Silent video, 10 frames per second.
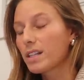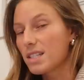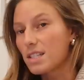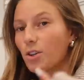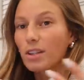
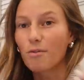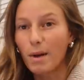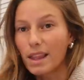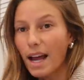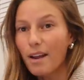still live
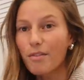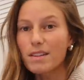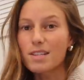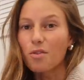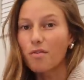my life
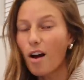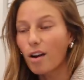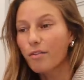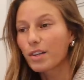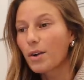and still
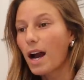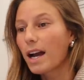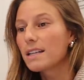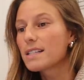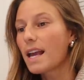vlog for you guys.